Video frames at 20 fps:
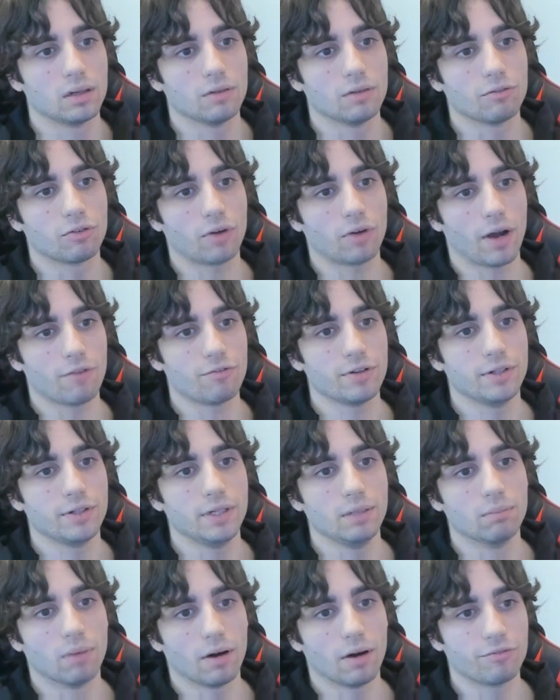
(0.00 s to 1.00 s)
For every
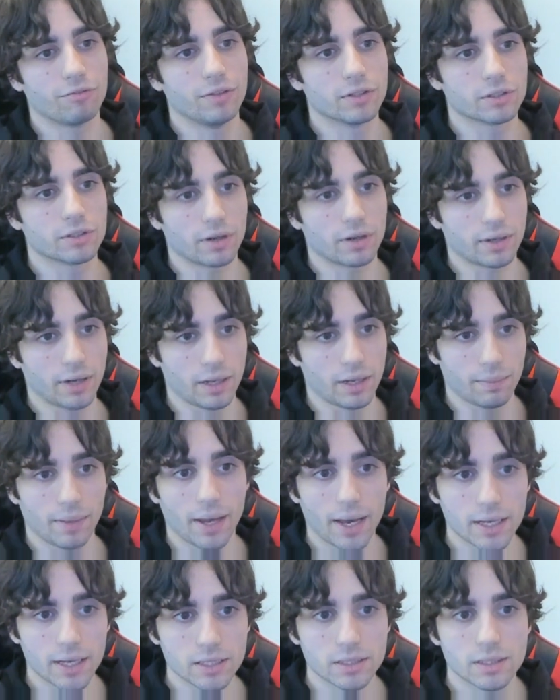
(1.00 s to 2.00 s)
debuff the target enemy
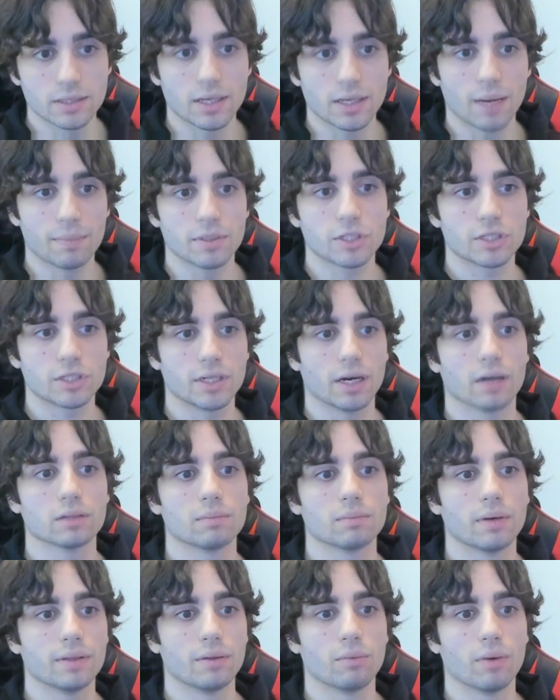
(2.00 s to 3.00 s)
has, the damage
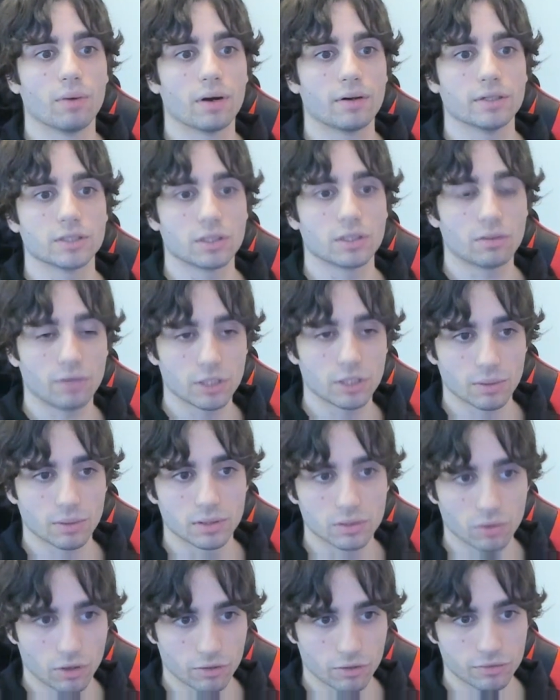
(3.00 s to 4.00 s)
dealt by the wearer is increased with
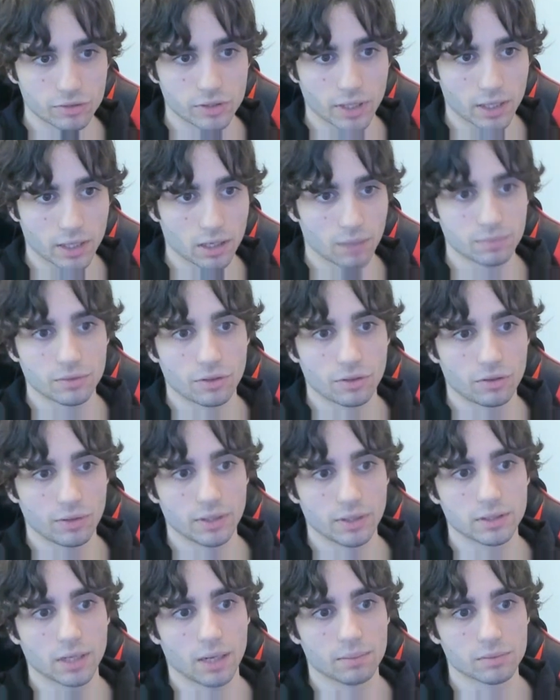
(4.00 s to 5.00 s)
12, stacking up to 3
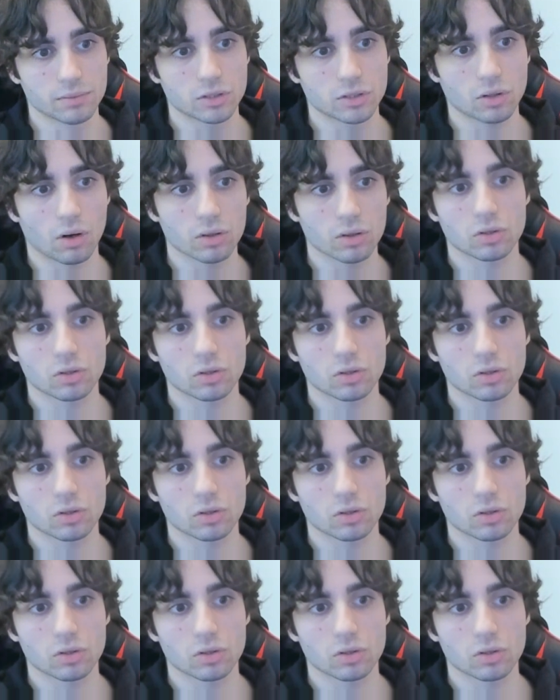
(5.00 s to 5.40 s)
times. This also